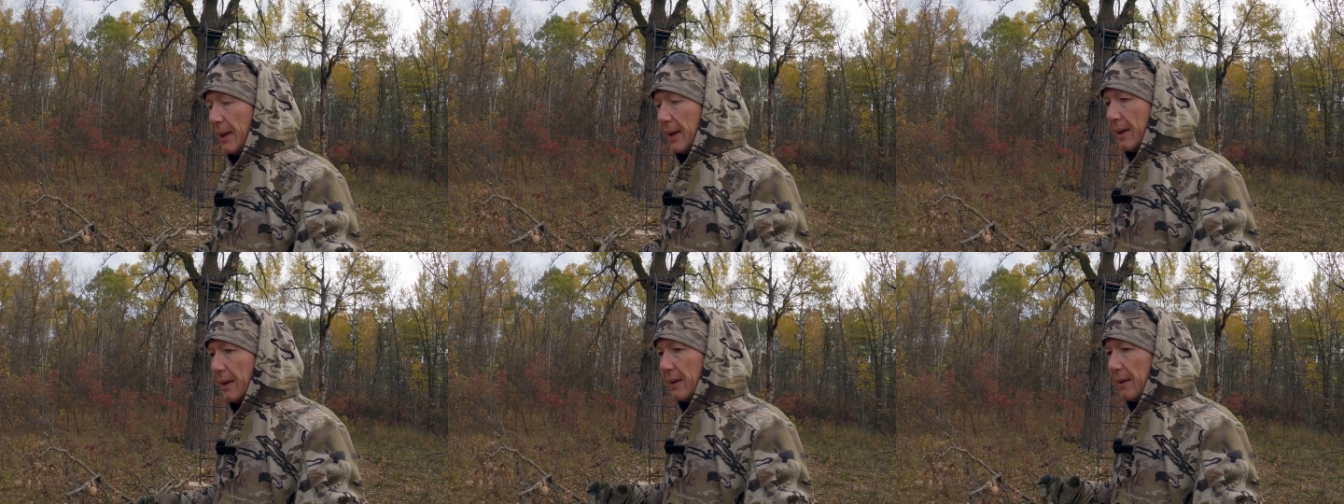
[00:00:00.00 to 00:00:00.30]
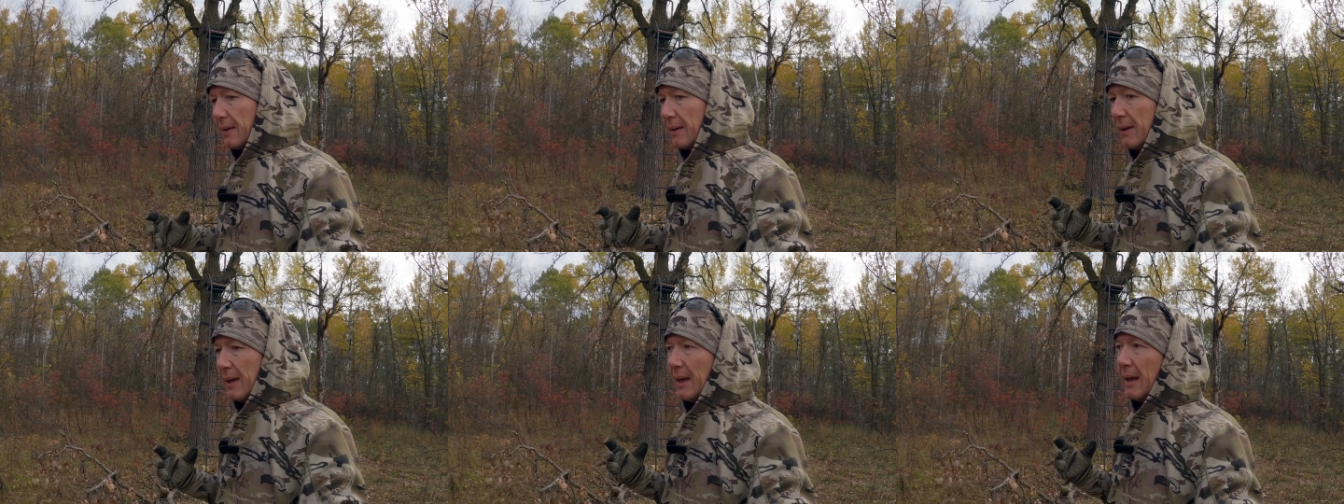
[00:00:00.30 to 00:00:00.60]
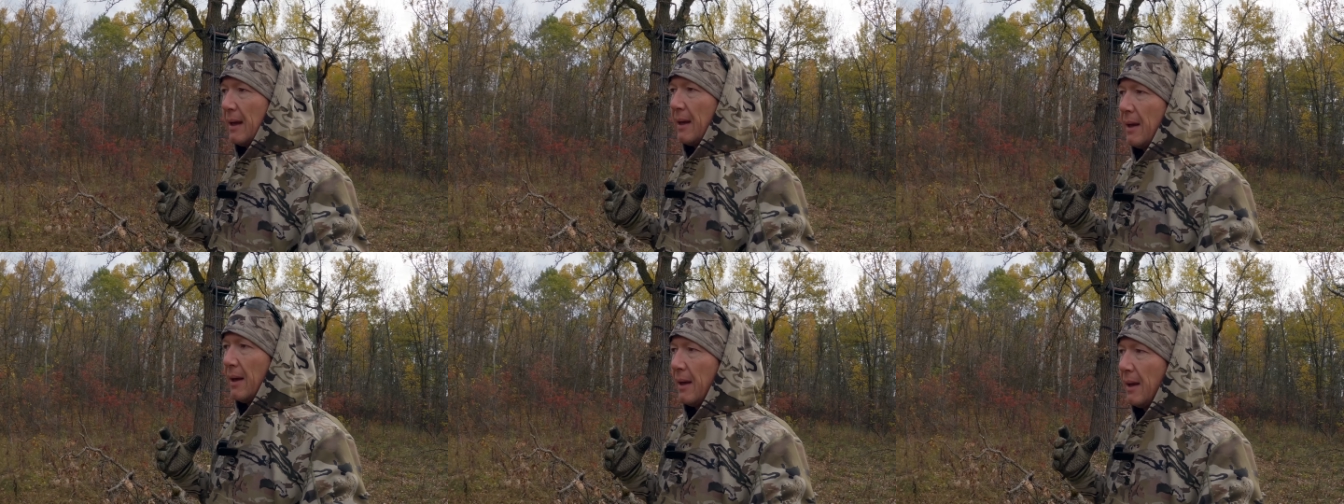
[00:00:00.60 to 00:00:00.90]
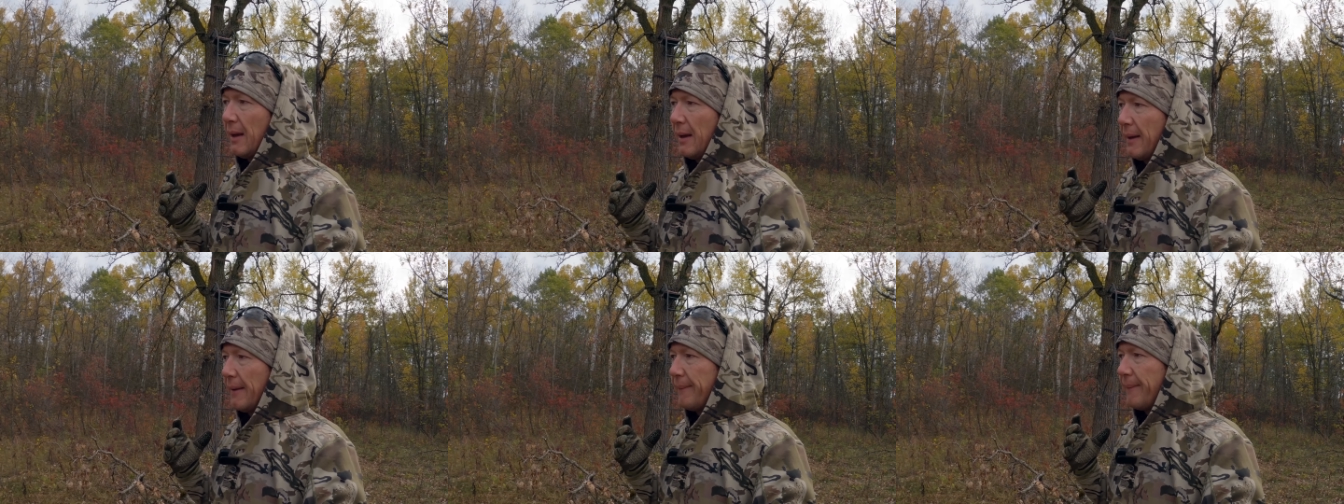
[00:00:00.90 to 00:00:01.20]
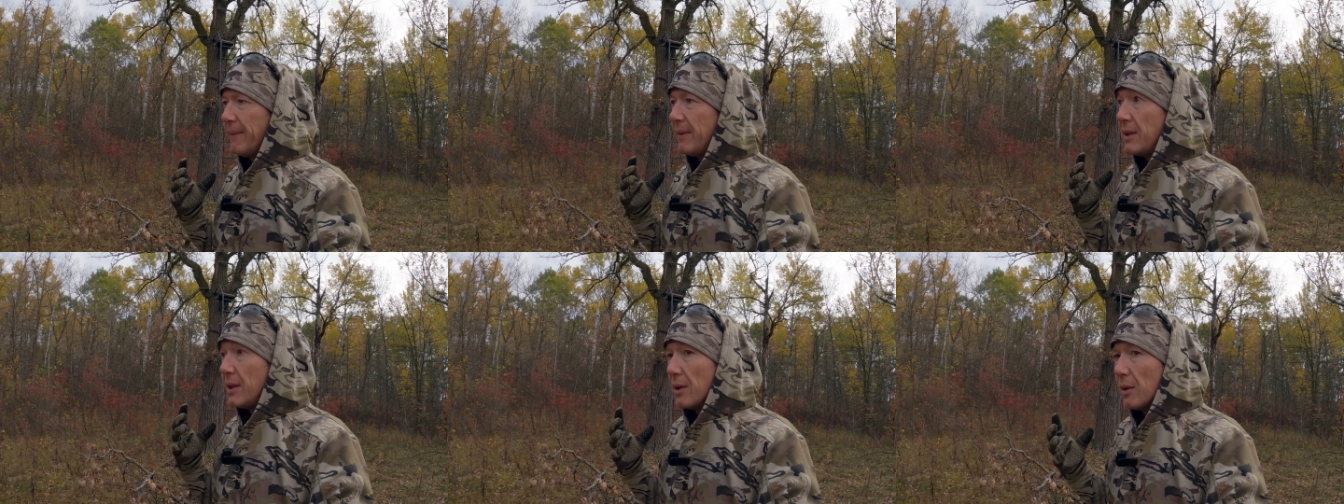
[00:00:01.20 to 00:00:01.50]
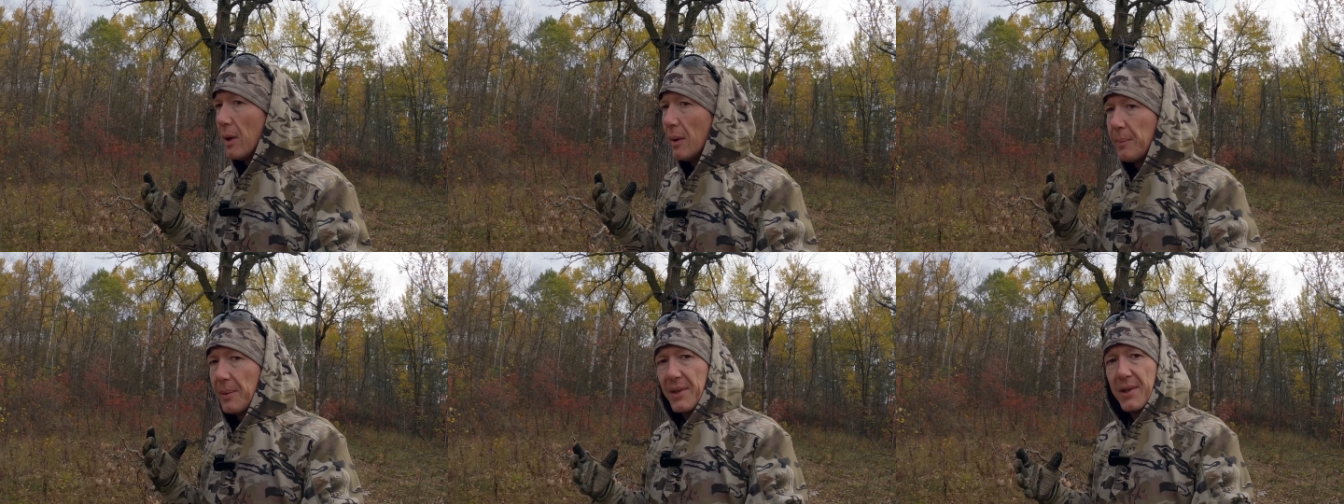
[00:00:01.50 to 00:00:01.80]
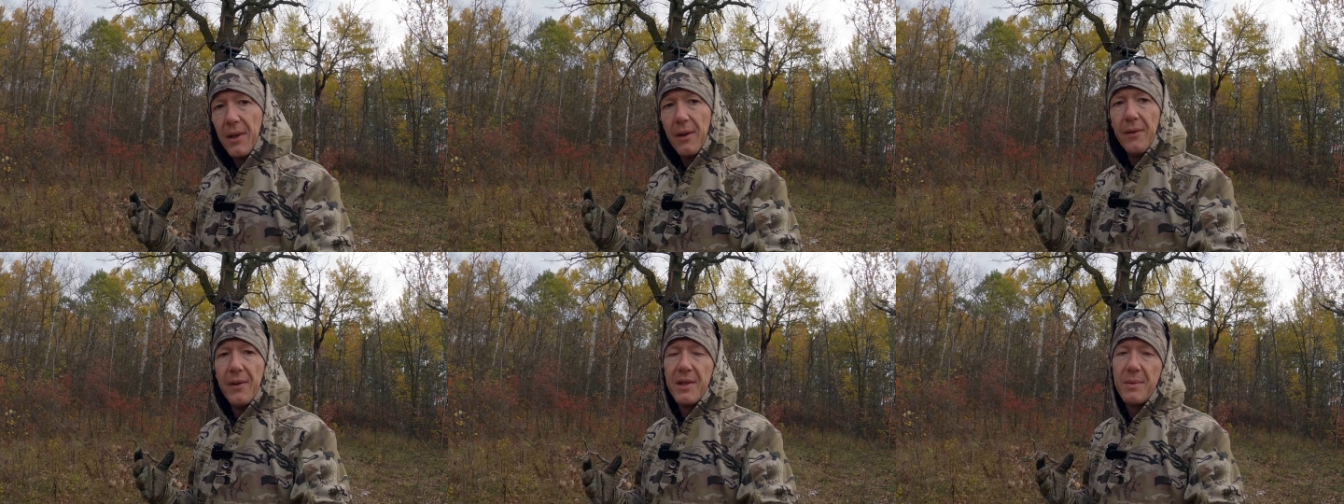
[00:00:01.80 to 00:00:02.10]
And, you know, up
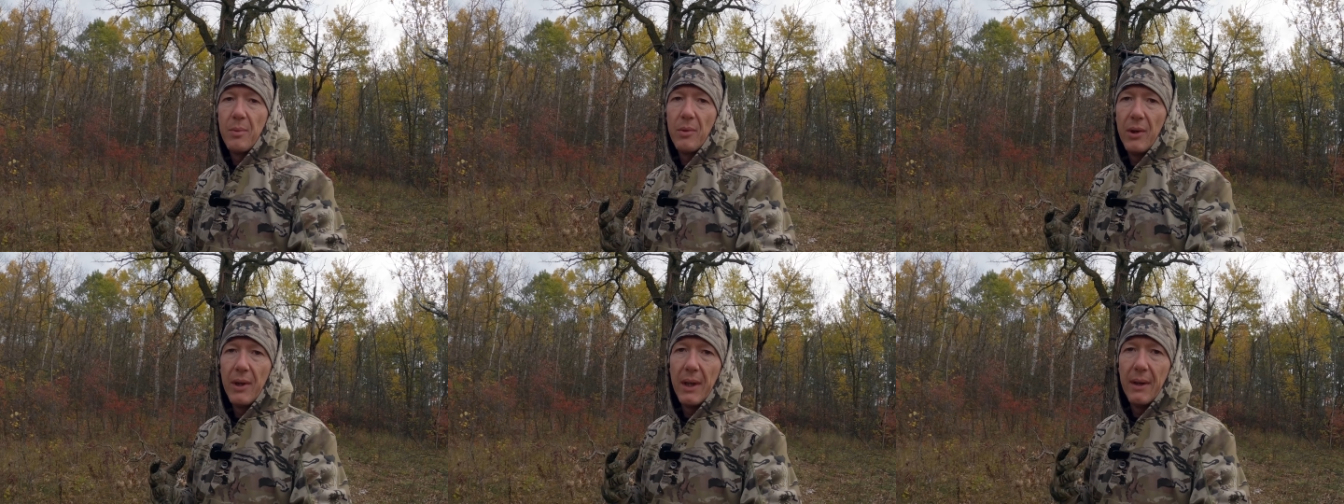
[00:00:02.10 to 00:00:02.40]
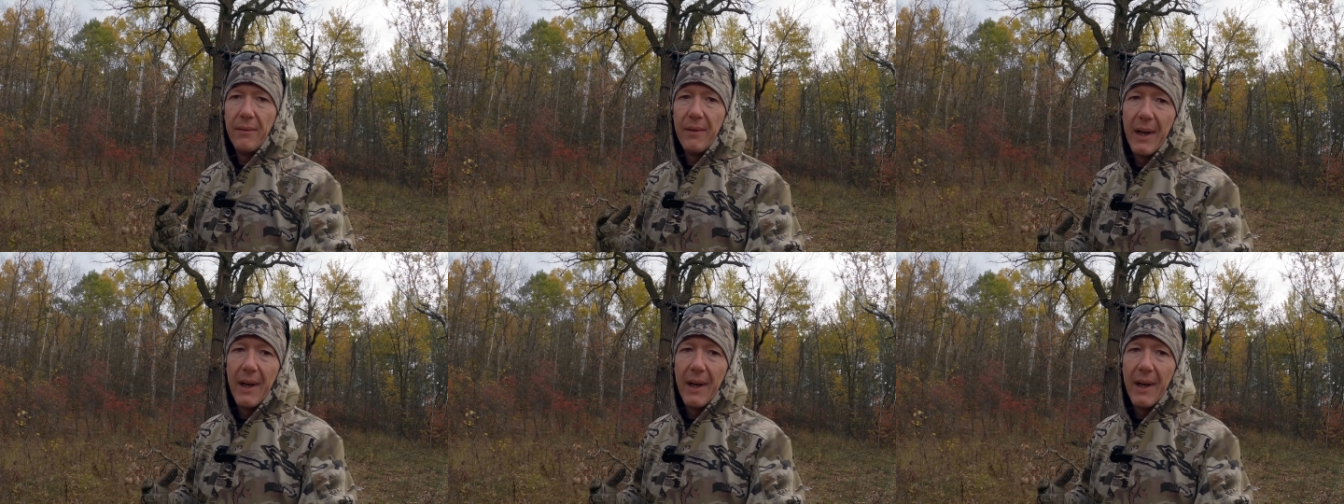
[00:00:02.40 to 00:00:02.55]
until this point,